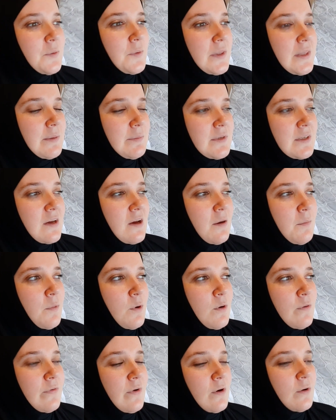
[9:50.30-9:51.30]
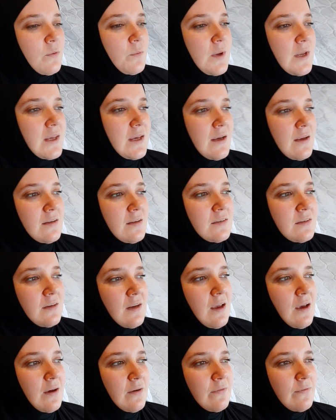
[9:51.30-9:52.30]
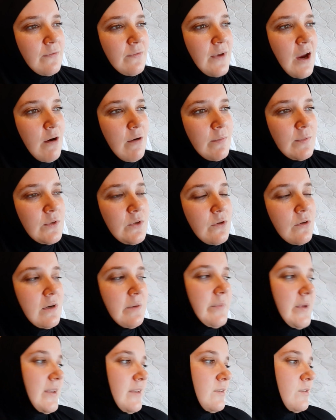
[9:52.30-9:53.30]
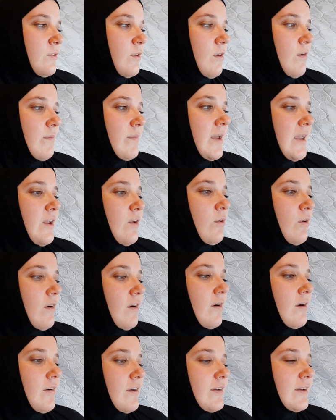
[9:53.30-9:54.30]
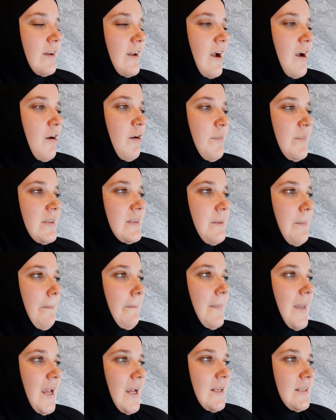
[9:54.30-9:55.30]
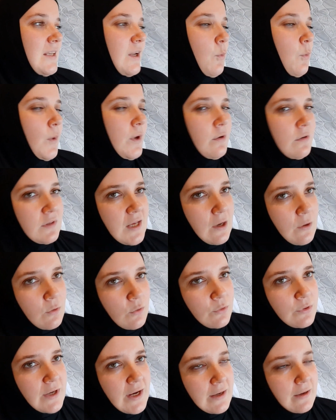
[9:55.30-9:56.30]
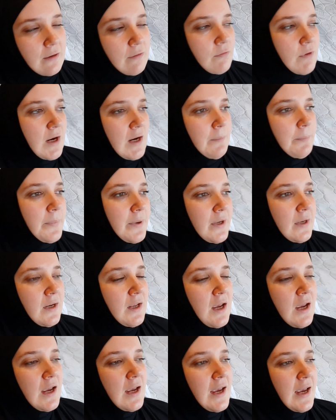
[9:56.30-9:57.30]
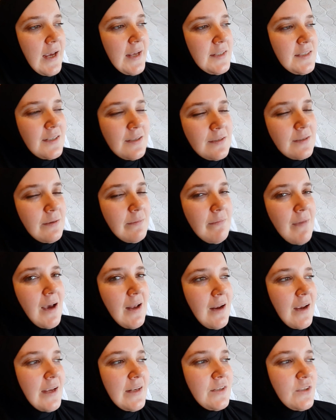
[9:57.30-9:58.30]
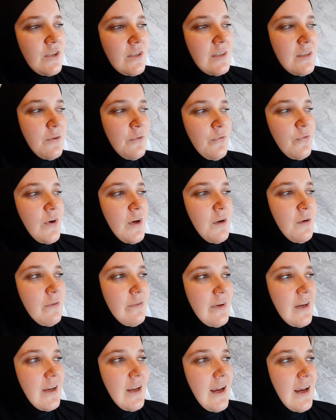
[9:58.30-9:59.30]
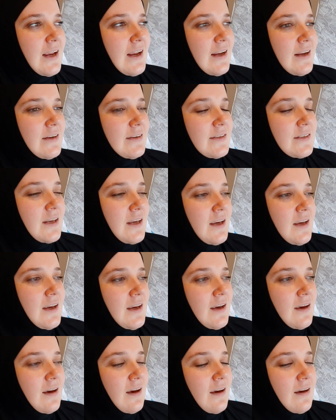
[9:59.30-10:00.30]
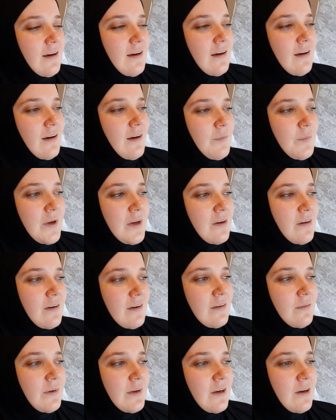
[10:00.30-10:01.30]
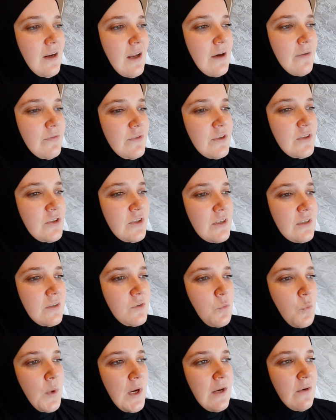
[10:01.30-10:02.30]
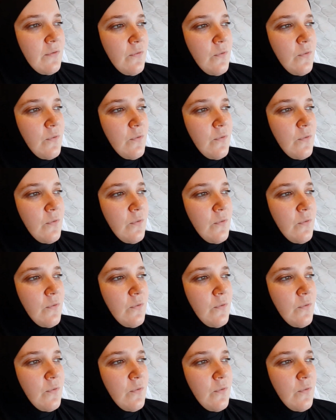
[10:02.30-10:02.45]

want them to come over on weekends and have carom tournaments. Oh my god, carom is amazing. We're not that good at it, right? But it doesn't matter. It's just the fun of it. And Oh my God, we didn't have to just wait